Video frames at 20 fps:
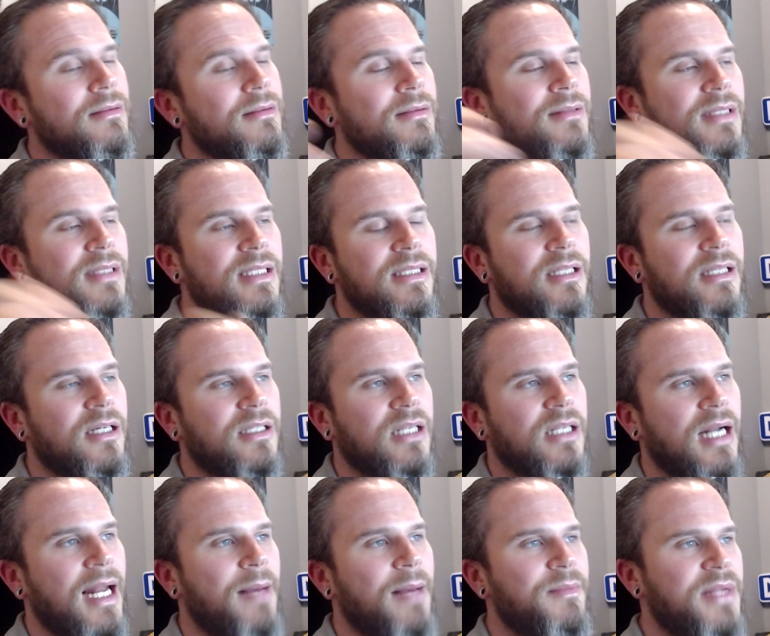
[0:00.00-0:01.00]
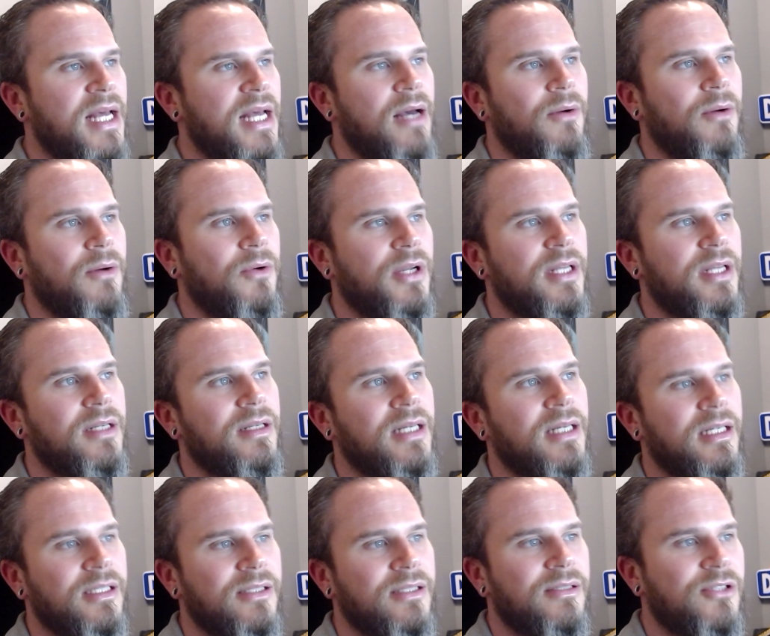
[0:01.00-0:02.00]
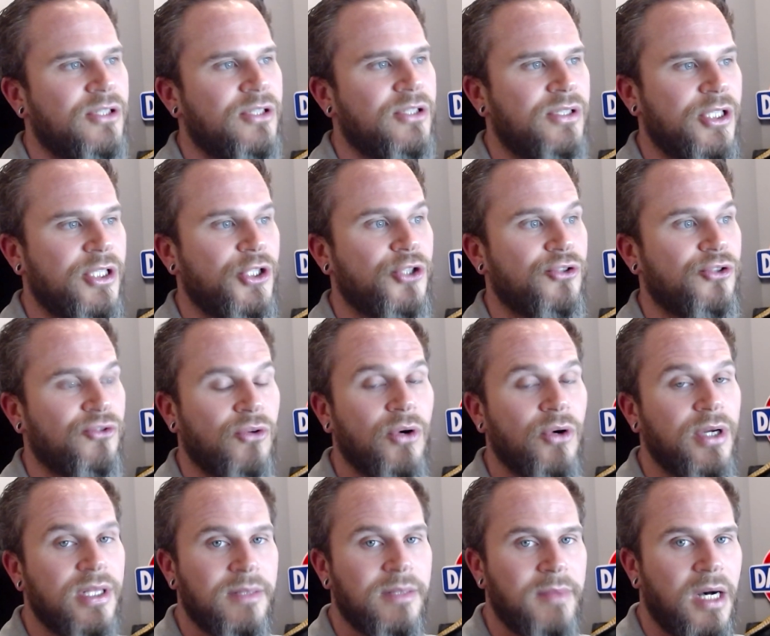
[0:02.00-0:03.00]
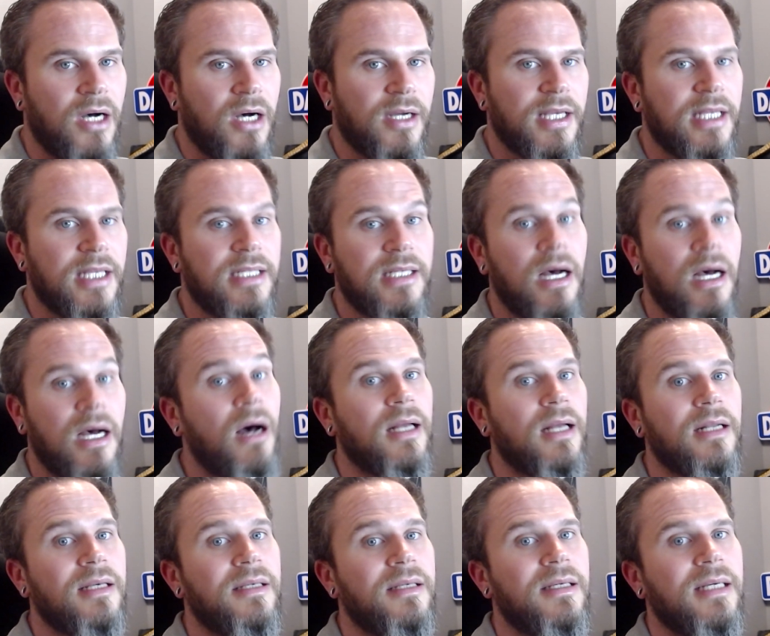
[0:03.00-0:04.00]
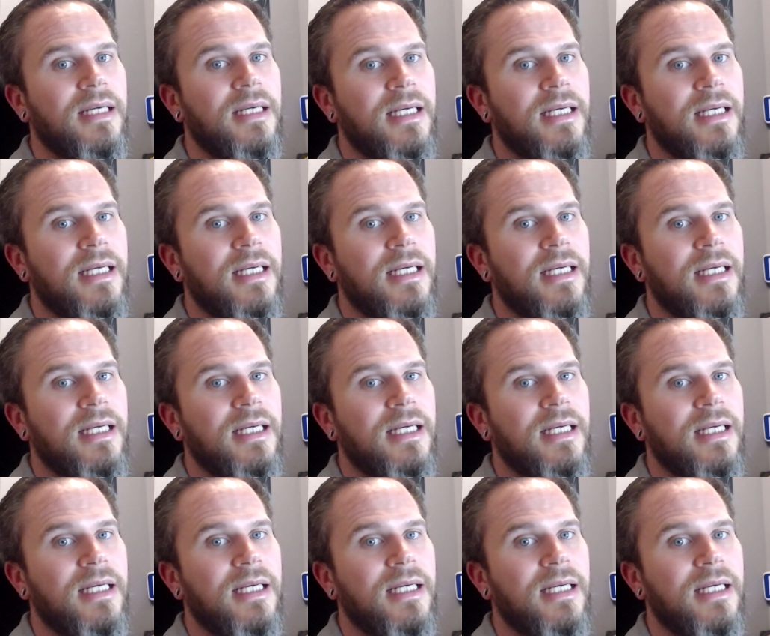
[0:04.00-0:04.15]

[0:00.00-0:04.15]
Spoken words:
decide to clamp down on it and just destroy the market entirely.